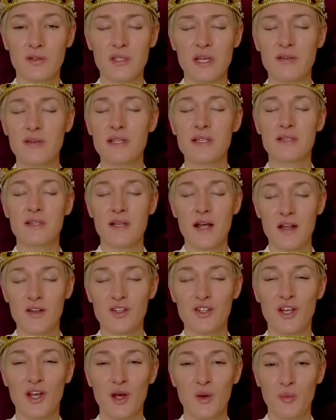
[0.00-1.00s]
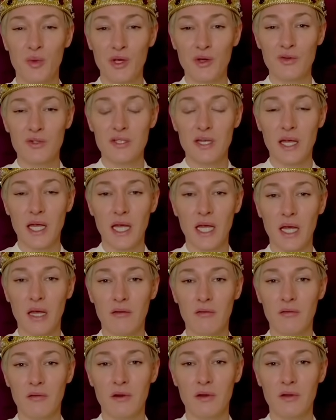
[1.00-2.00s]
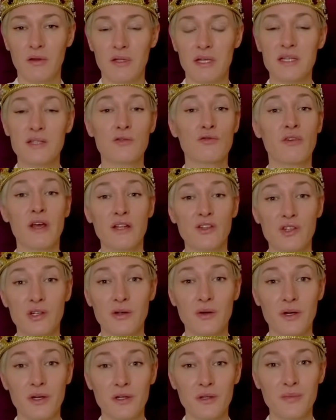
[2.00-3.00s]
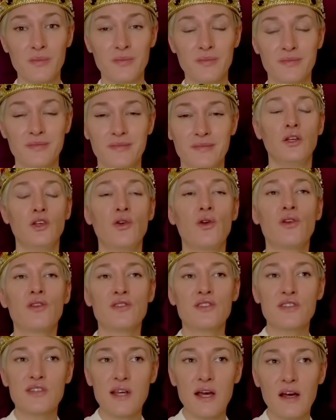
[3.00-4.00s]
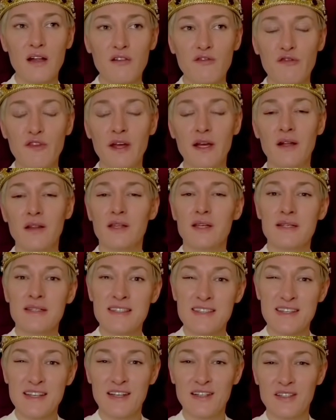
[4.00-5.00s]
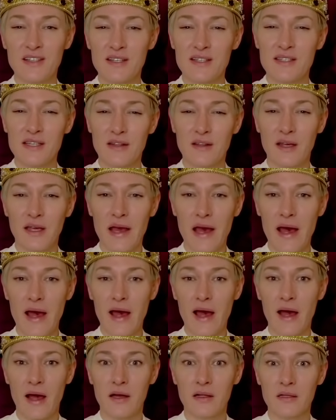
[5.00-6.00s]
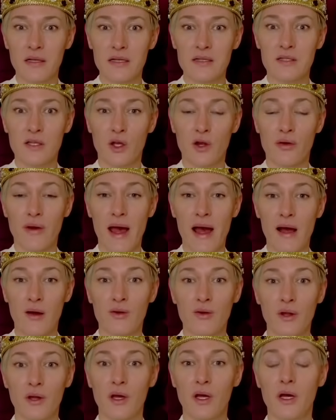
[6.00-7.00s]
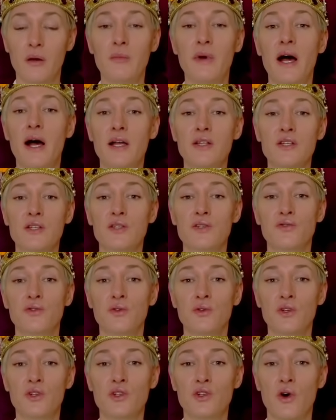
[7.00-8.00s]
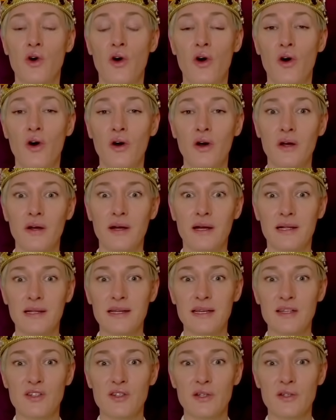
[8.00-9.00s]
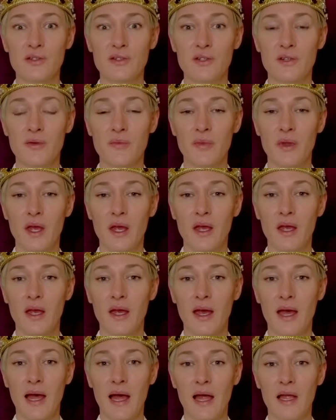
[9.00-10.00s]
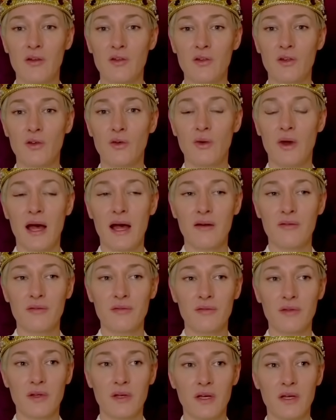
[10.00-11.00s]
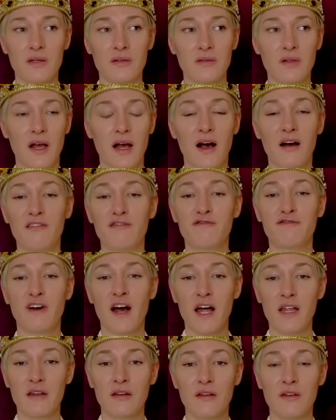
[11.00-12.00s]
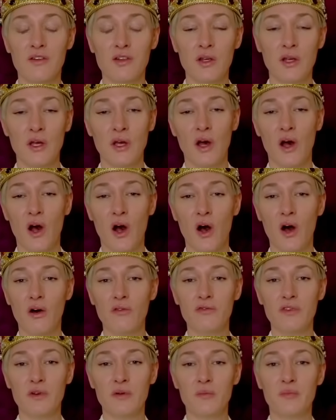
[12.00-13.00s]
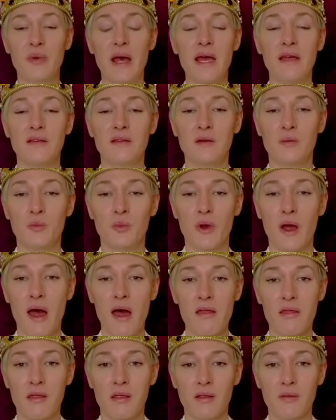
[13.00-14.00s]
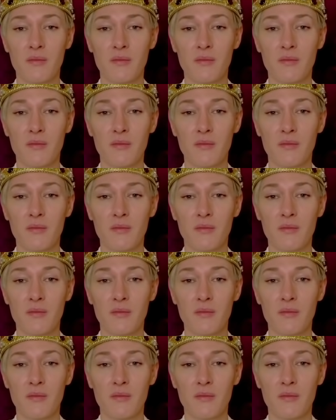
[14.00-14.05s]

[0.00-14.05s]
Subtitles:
there is such beauty in this ritual. You can still feel the stillness in the air as the crown emerges through the door and glitters, and you have a fund of bated breath,